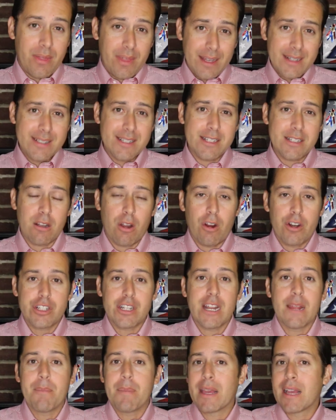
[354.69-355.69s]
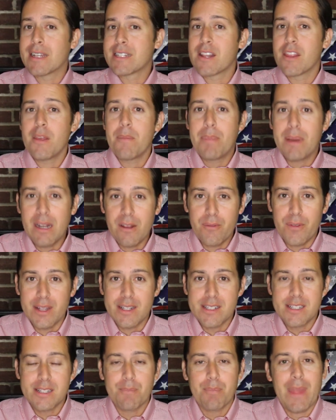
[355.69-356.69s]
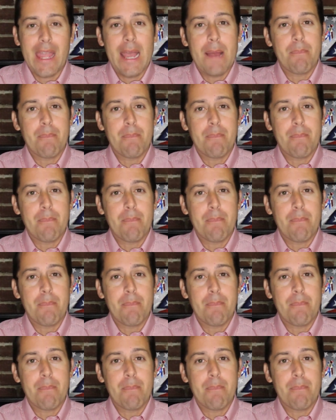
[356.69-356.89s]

This is largely because of the benefits